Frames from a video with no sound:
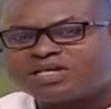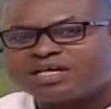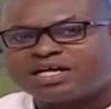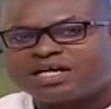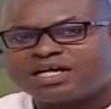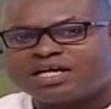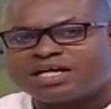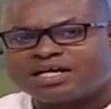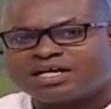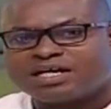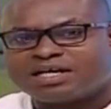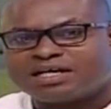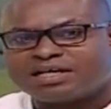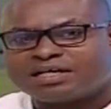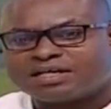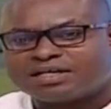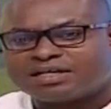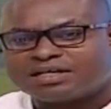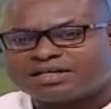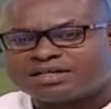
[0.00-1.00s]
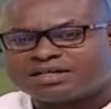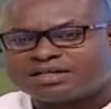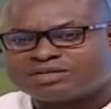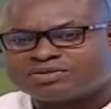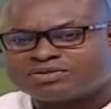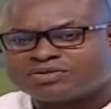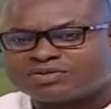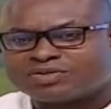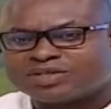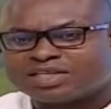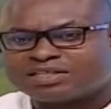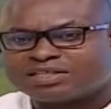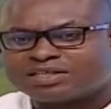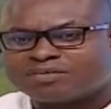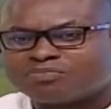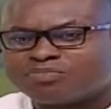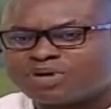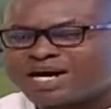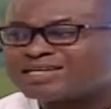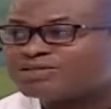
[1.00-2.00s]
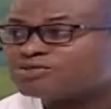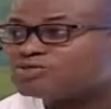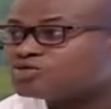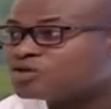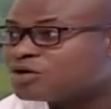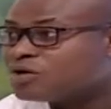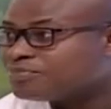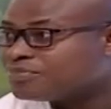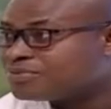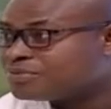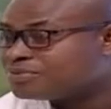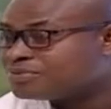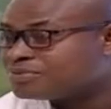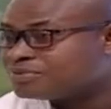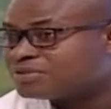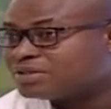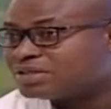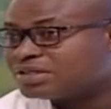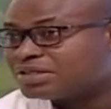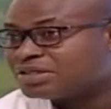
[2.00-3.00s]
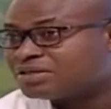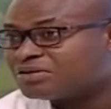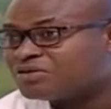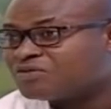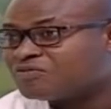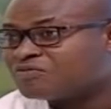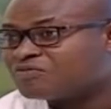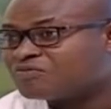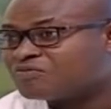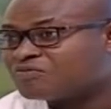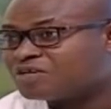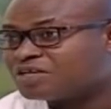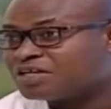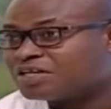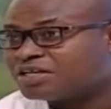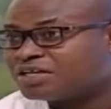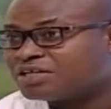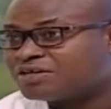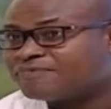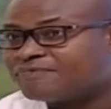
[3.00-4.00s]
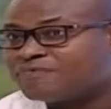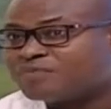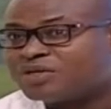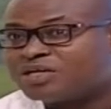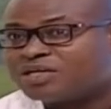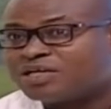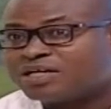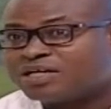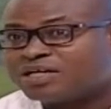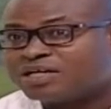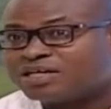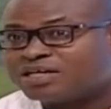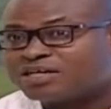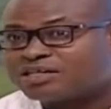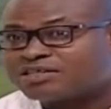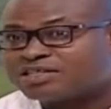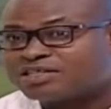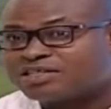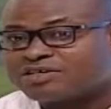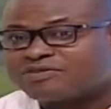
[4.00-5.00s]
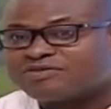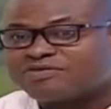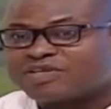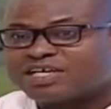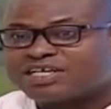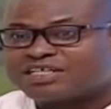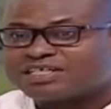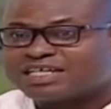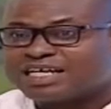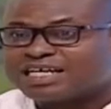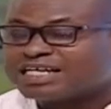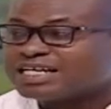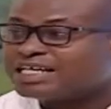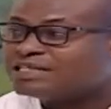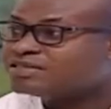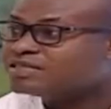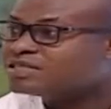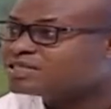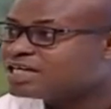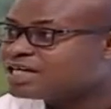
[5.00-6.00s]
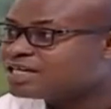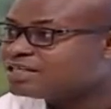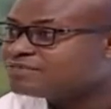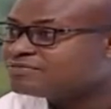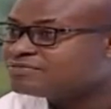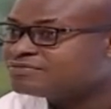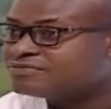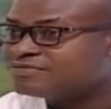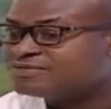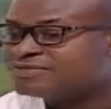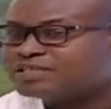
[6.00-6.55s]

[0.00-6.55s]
Uh, and so there's a backdrop uh, of uh, uh, certain things that he has said.